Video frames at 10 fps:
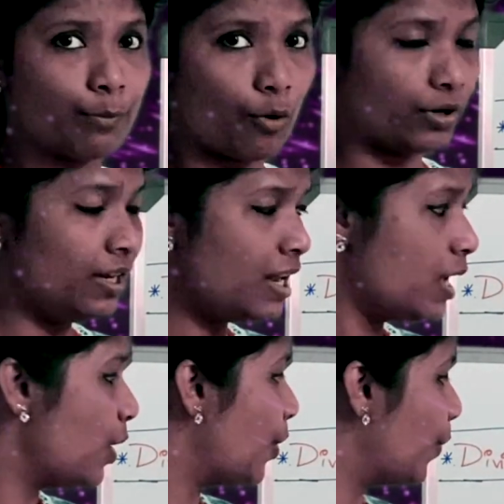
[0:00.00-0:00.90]
model,
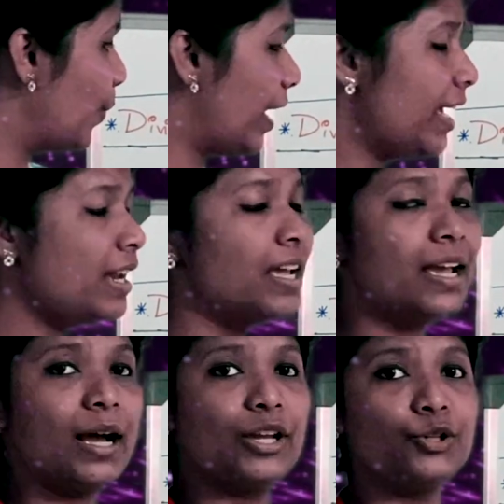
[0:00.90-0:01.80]
where
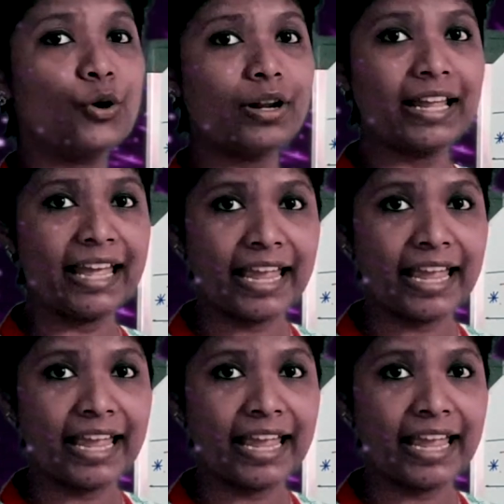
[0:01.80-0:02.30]
you are